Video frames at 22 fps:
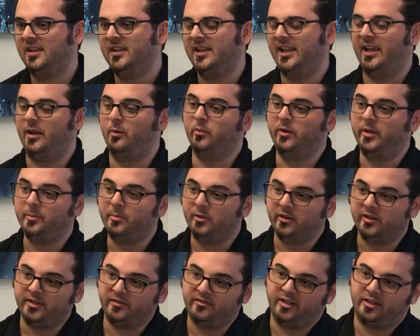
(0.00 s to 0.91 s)
And we
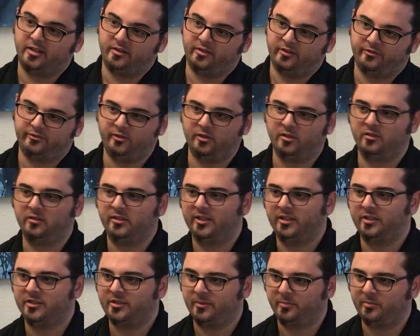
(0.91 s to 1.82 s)
believe that on the Fuller
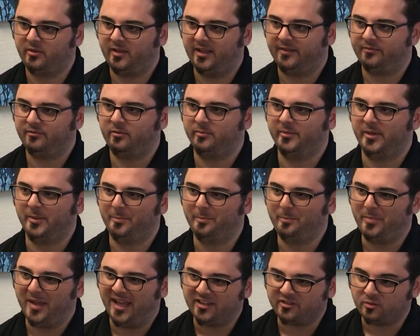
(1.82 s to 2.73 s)
Leadership Platform, the
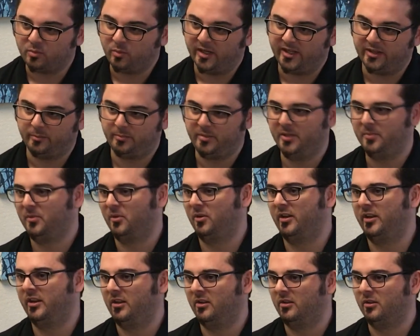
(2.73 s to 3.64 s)
best way that people are
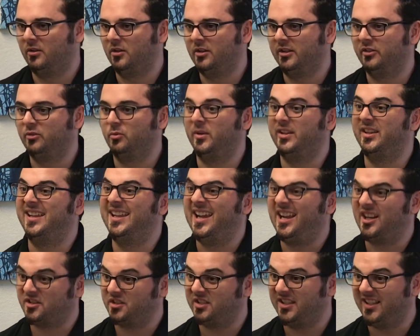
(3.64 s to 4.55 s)
going to learn is when they
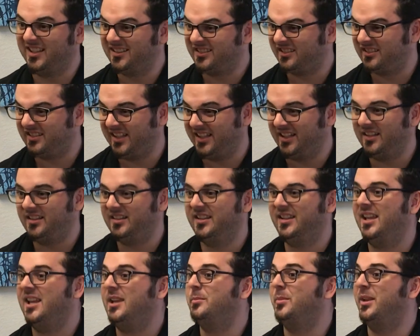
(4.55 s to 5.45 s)
actually get skin in the
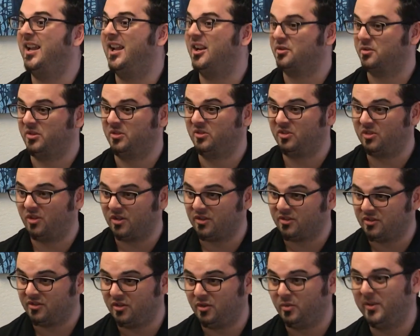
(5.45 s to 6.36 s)
game and actually
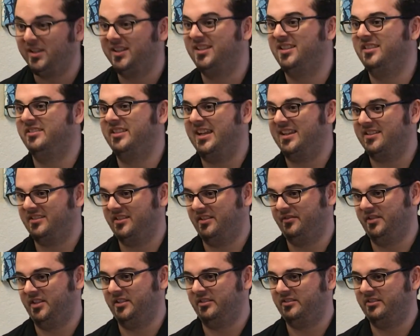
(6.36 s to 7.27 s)
start doing these
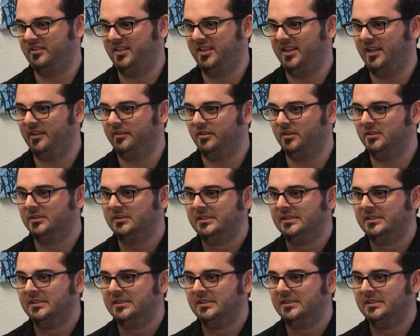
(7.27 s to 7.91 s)
activities together.